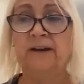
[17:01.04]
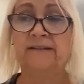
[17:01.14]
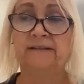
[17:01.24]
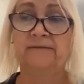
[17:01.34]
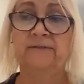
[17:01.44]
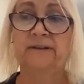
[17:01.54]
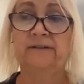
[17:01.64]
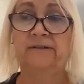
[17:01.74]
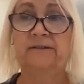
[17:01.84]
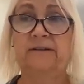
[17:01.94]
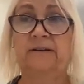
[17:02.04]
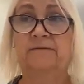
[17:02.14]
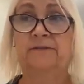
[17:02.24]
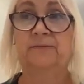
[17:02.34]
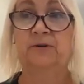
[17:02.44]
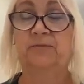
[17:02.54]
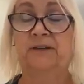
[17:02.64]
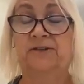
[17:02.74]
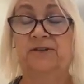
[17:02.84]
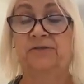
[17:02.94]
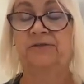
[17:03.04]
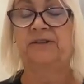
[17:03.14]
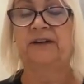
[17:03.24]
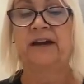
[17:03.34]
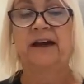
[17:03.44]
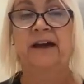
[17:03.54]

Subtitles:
had severe sperm issues.